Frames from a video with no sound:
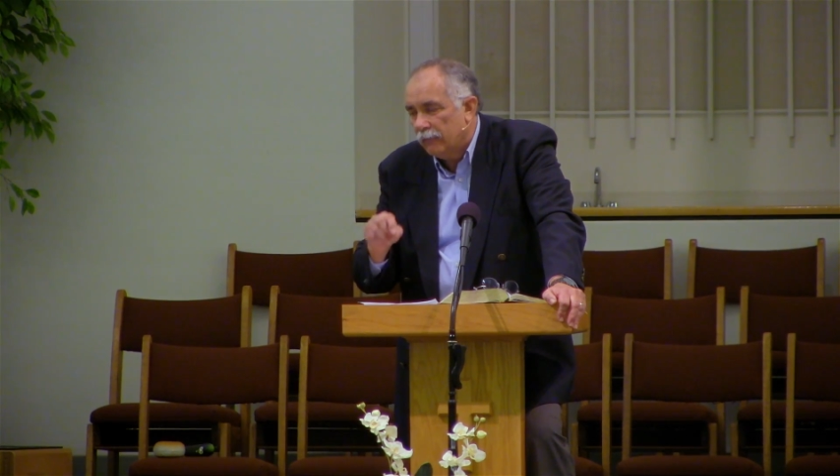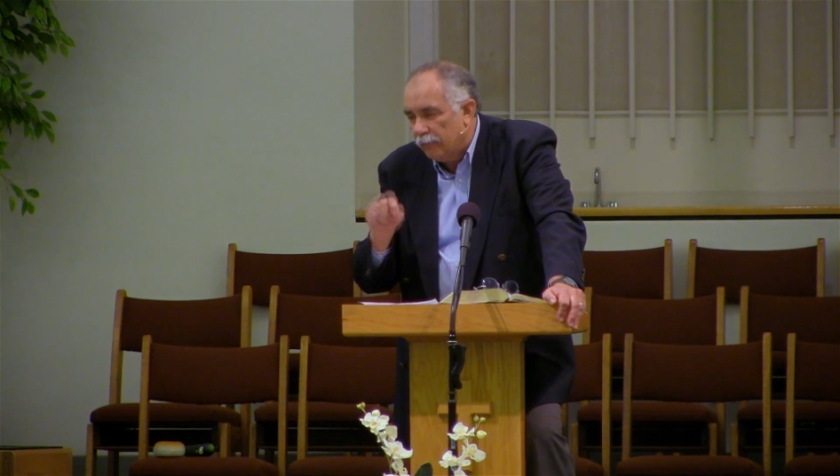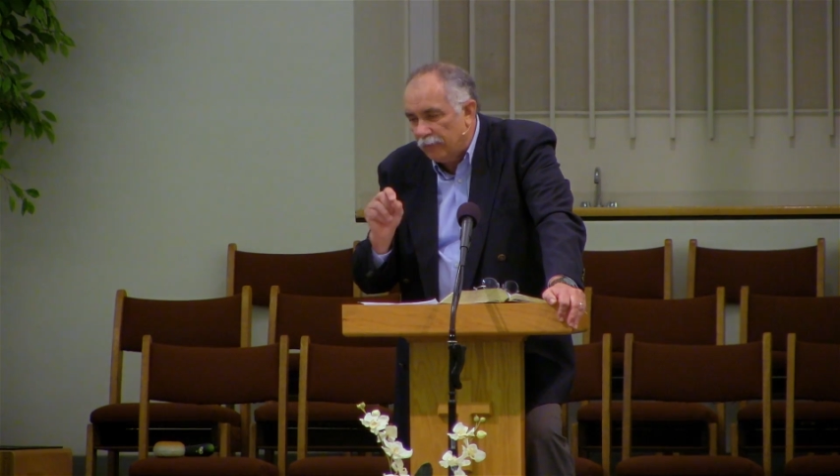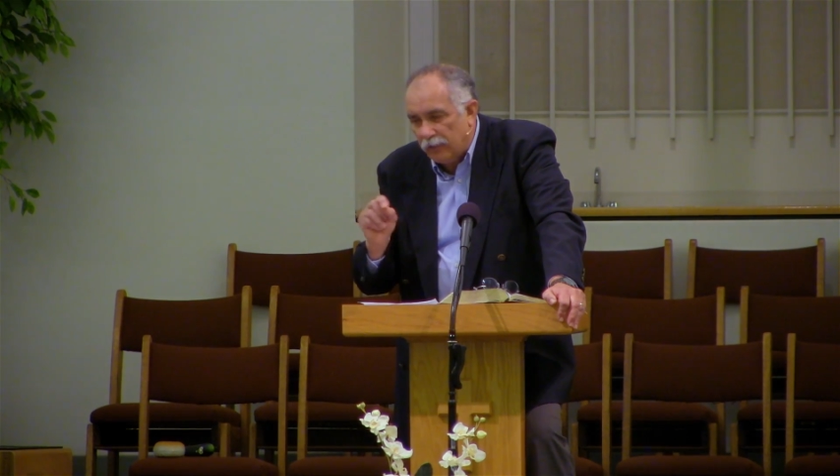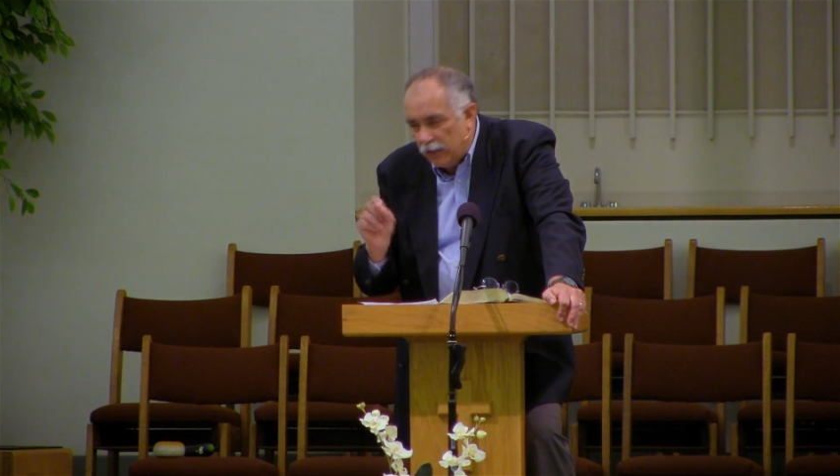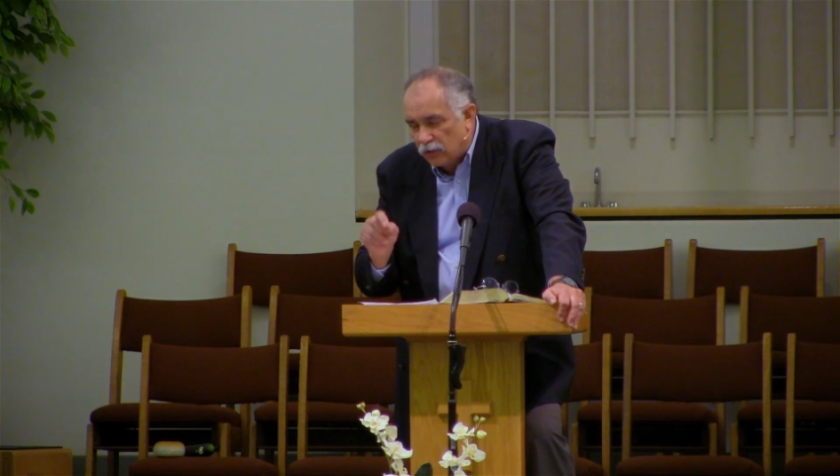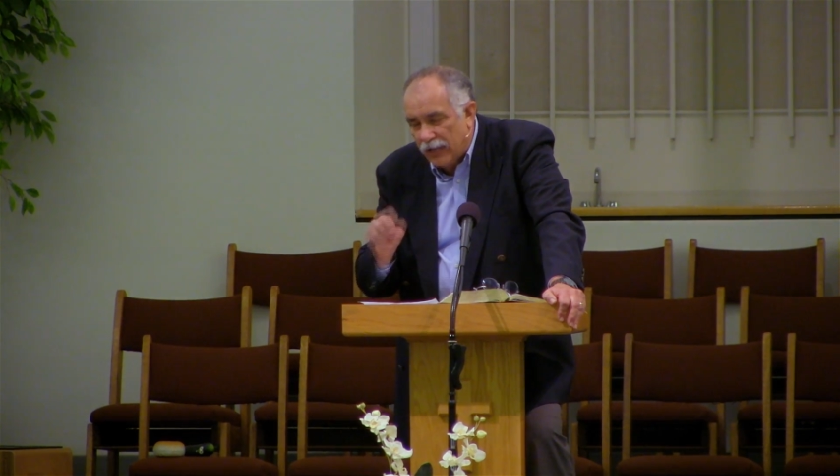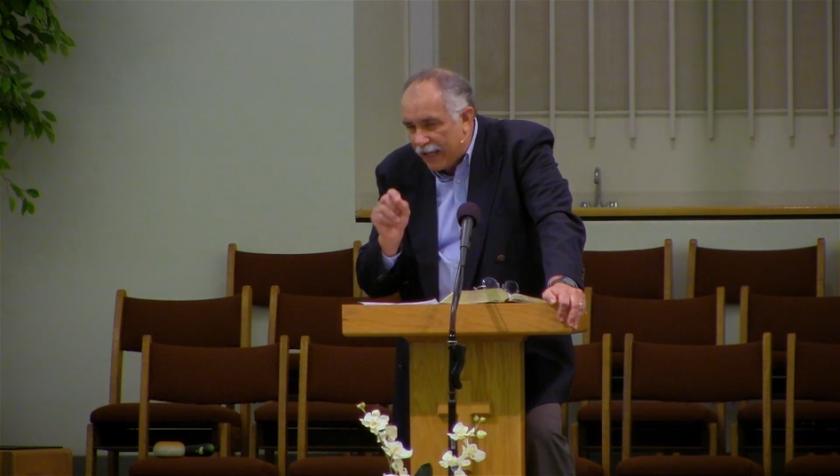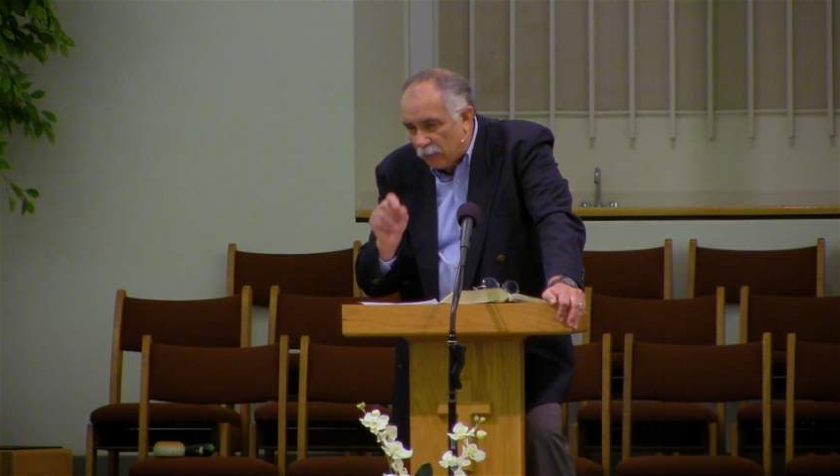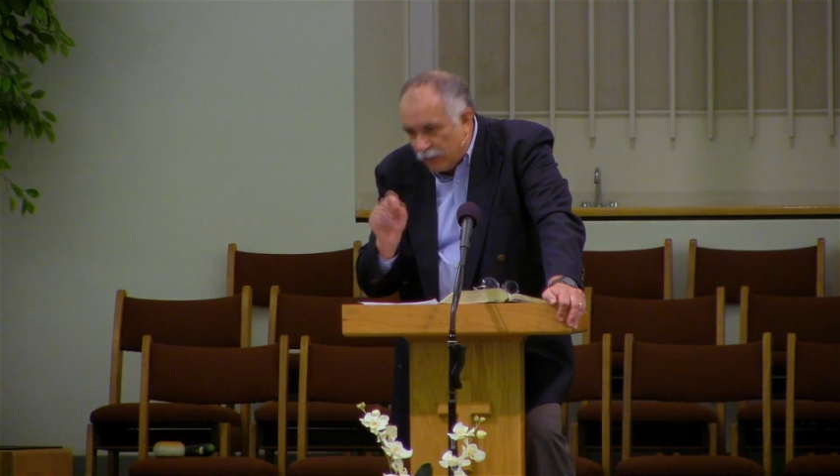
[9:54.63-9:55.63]
50 years
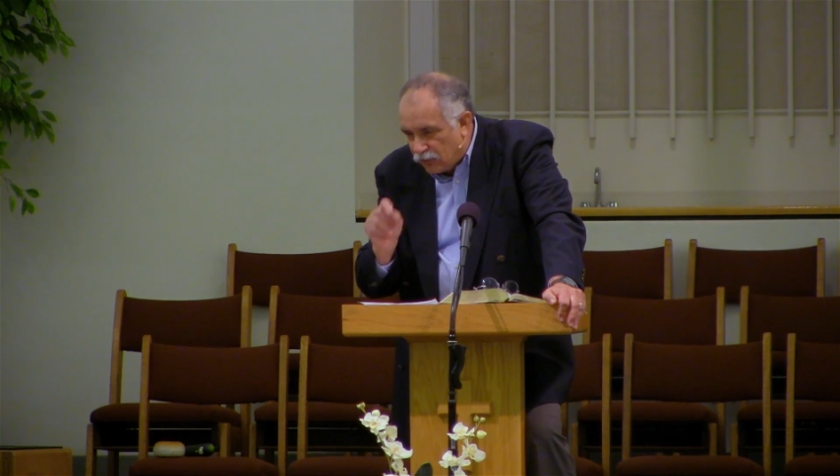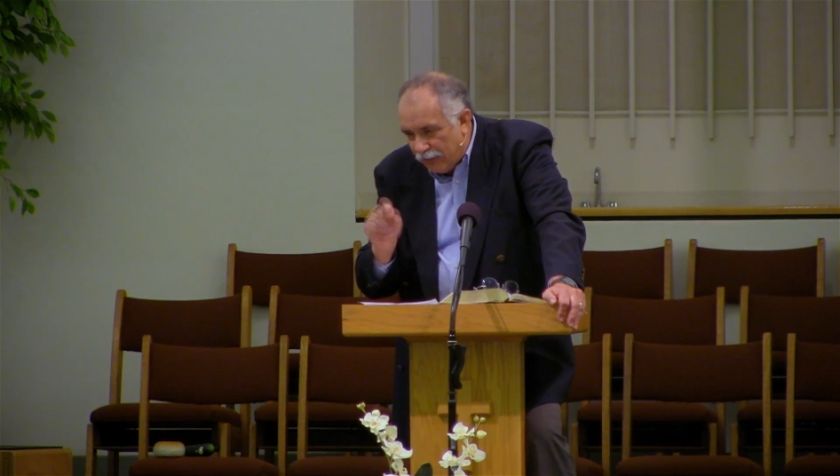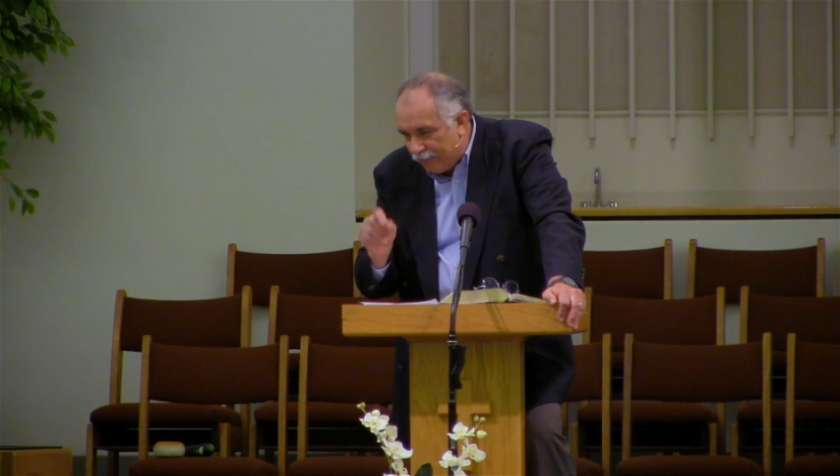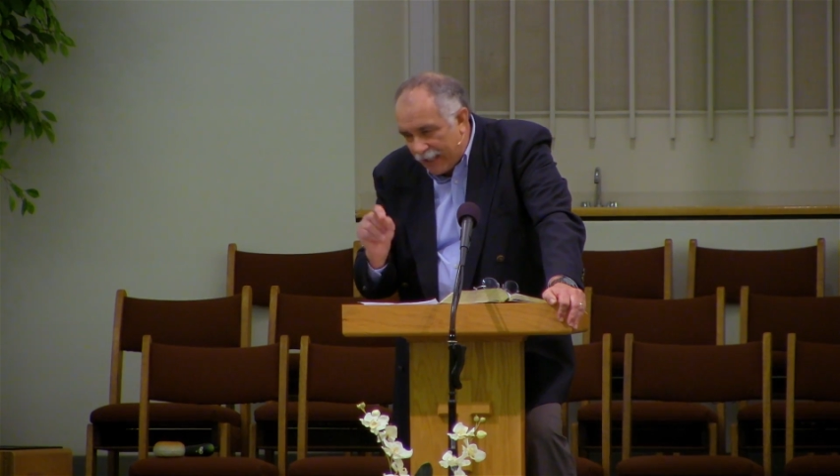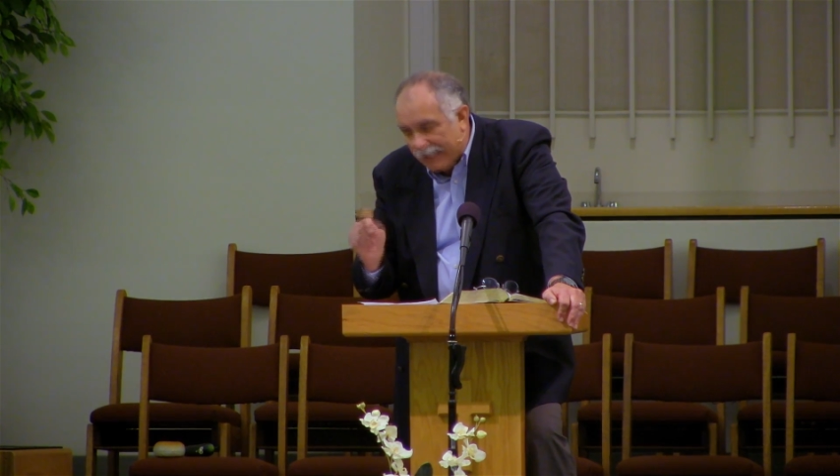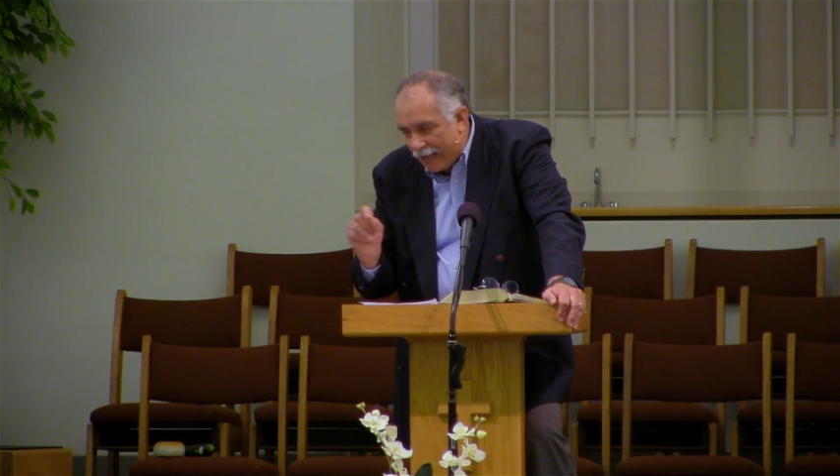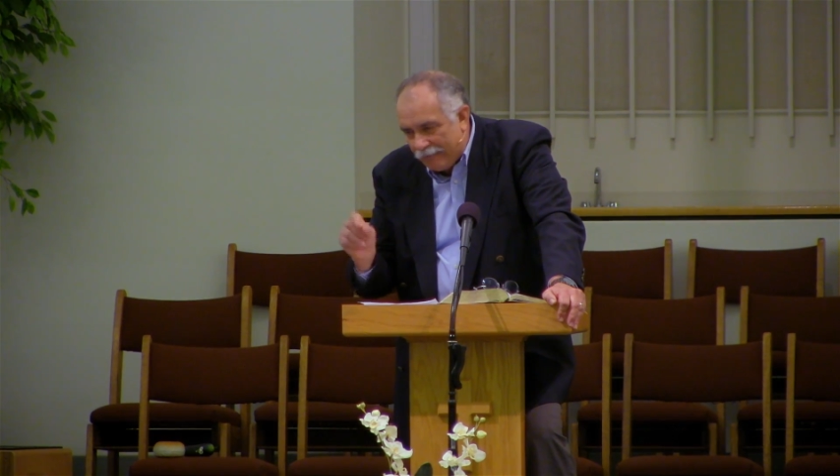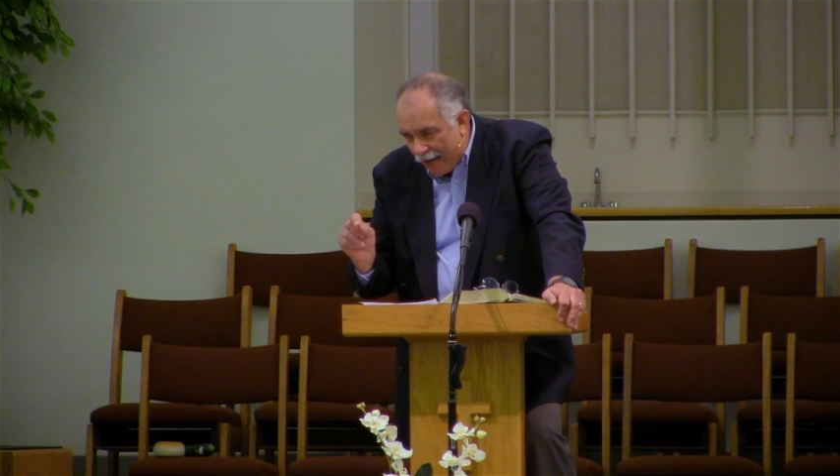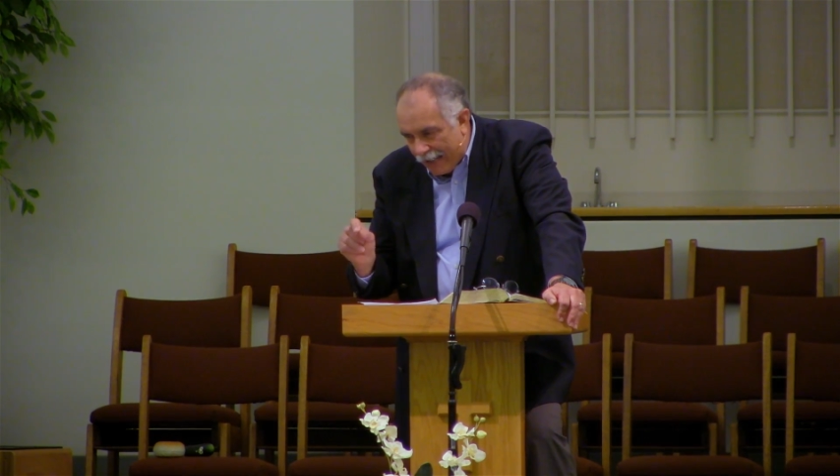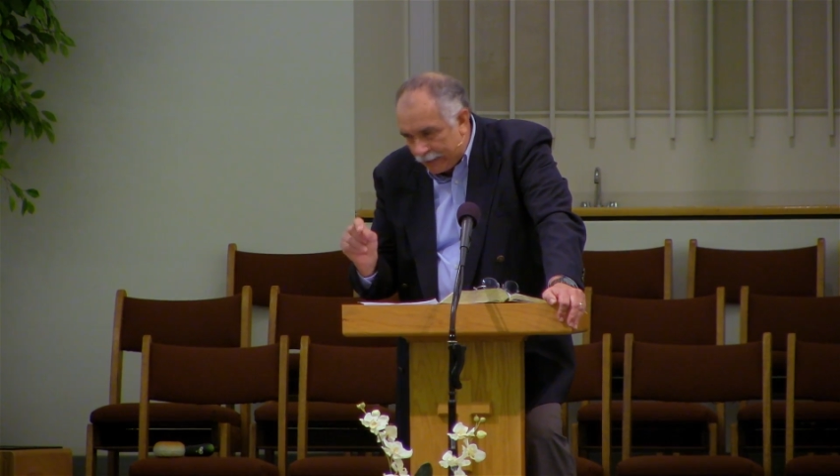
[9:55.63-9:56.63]
later, we still haven't got
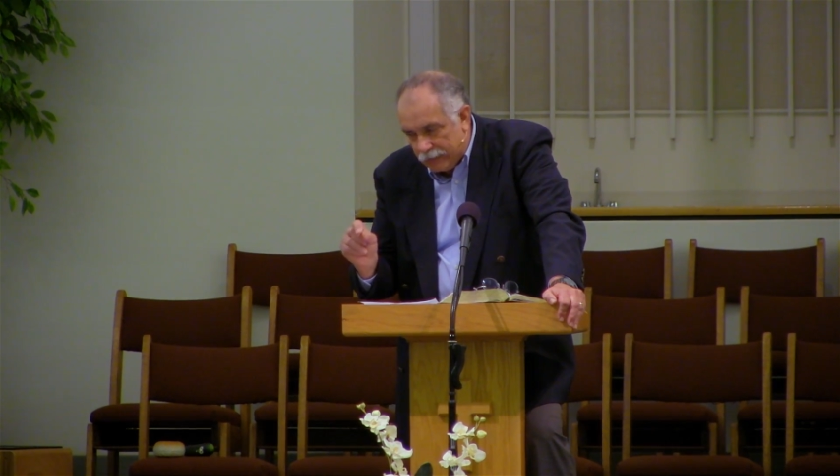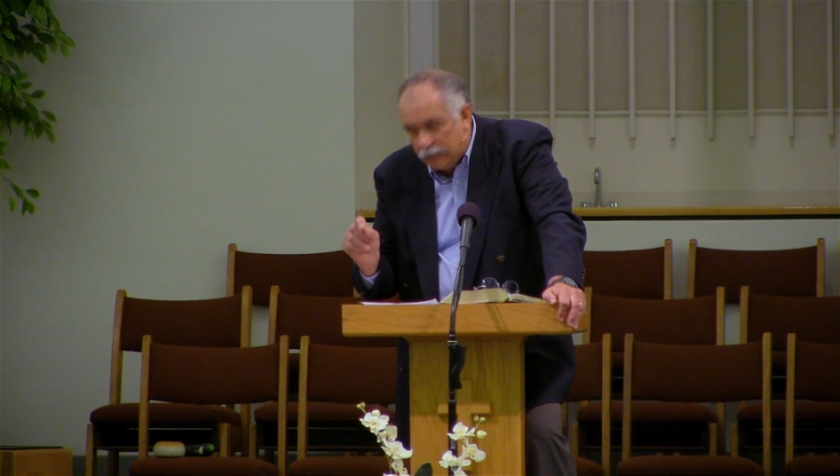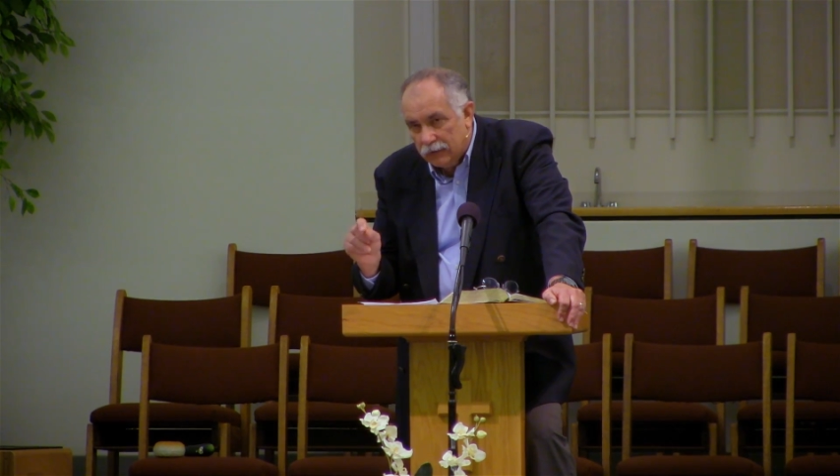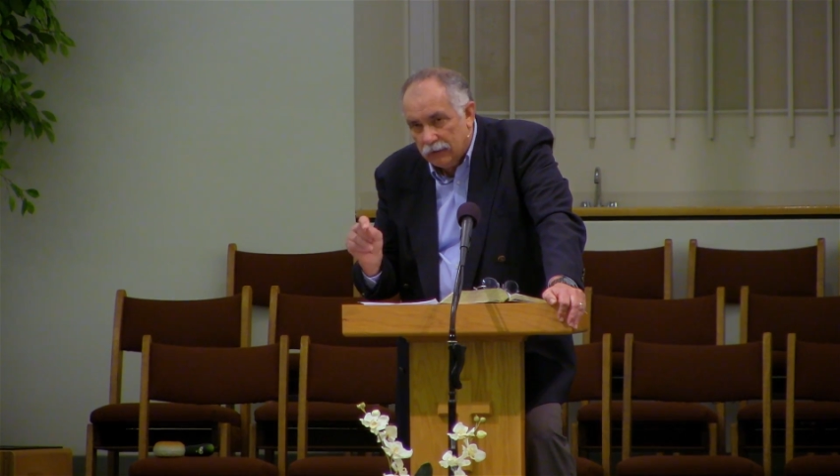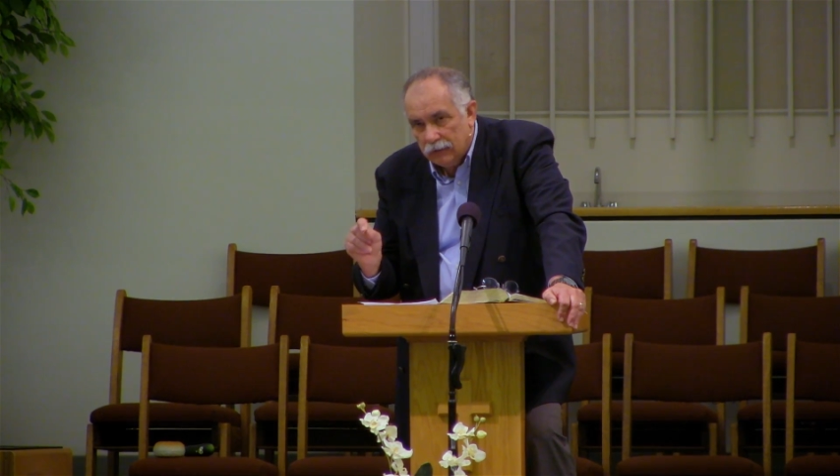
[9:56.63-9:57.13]
that right.